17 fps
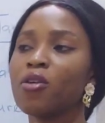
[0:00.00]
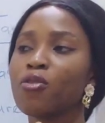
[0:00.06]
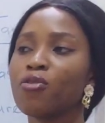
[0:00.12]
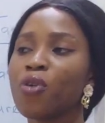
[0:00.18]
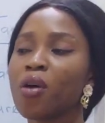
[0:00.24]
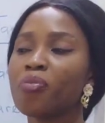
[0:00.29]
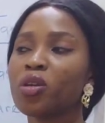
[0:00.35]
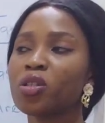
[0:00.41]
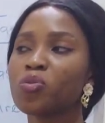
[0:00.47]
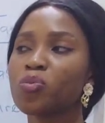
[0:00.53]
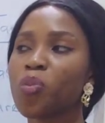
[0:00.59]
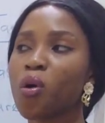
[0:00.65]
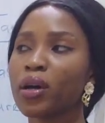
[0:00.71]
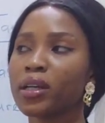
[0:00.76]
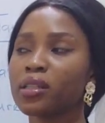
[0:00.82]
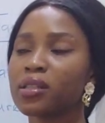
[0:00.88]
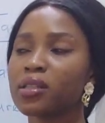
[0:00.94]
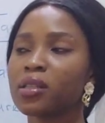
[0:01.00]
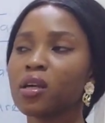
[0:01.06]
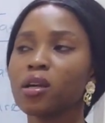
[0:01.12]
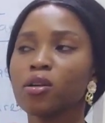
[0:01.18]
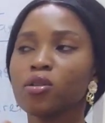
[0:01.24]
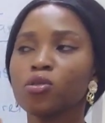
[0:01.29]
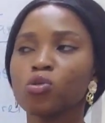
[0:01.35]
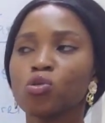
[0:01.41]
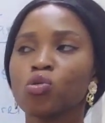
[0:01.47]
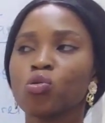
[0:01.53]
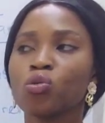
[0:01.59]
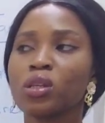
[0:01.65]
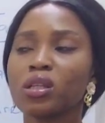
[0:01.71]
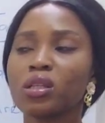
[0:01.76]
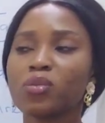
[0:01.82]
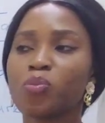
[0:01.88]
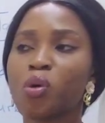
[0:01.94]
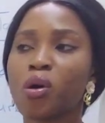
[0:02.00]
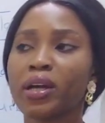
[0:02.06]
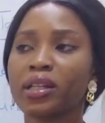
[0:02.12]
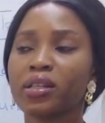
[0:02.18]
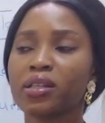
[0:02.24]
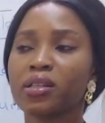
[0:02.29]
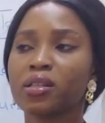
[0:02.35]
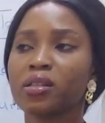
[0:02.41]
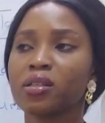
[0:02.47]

from this point to this point,